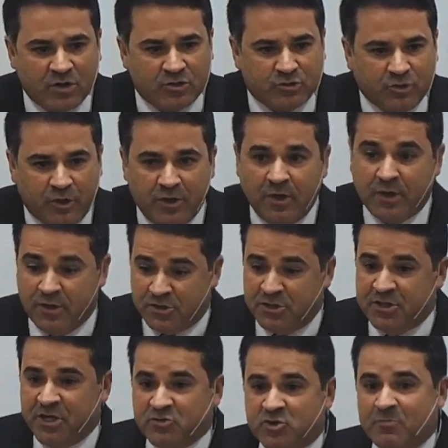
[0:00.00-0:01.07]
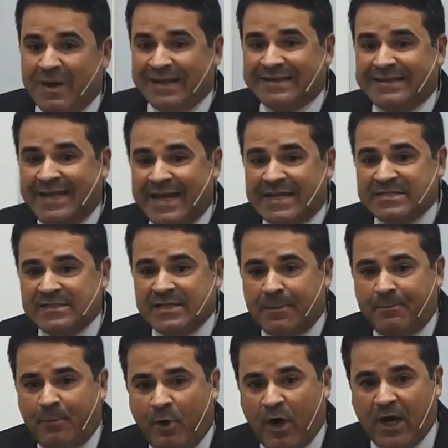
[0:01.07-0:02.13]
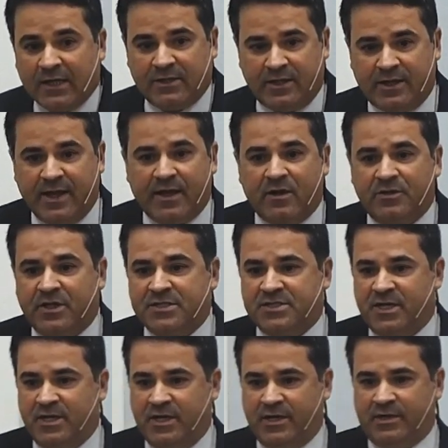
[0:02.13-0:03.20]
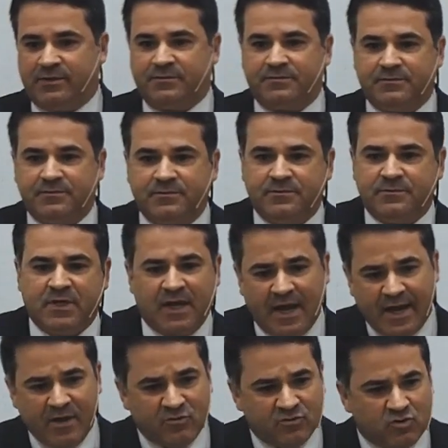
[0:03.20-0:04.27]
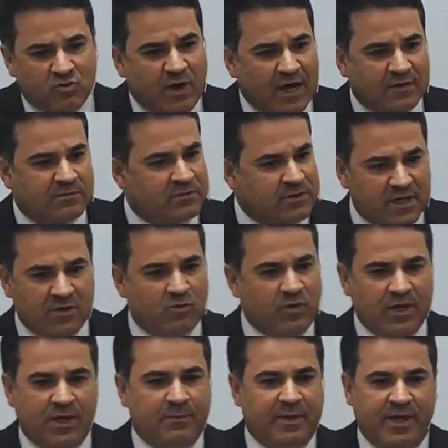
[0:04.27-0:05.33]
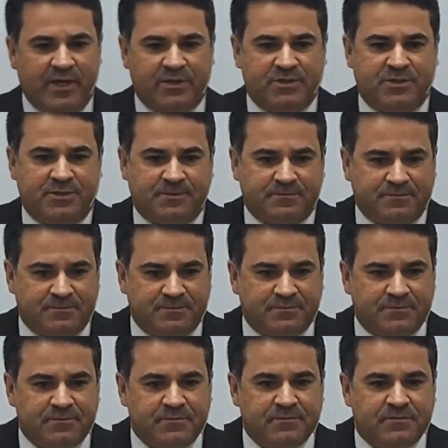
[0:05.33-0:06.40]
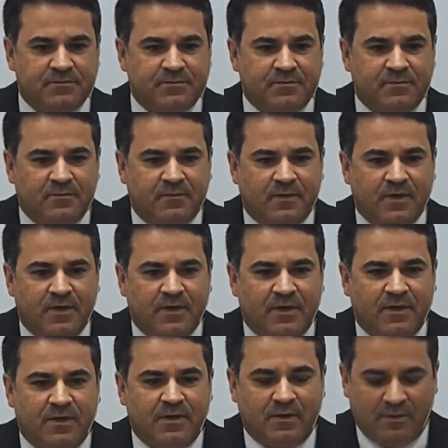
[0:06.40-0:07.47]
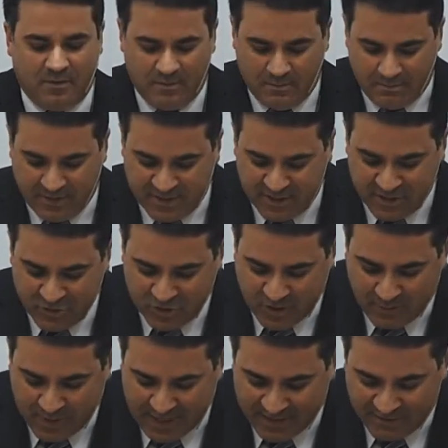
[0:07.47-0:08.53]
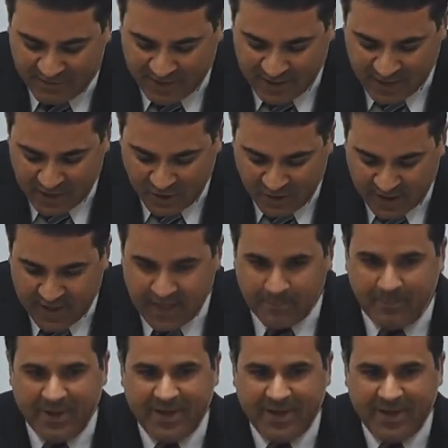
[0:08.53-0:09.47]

anxiety being sought after by the Roman soldiers. Imagine if the Jesus knocked at the door, they would all faint. They're all for.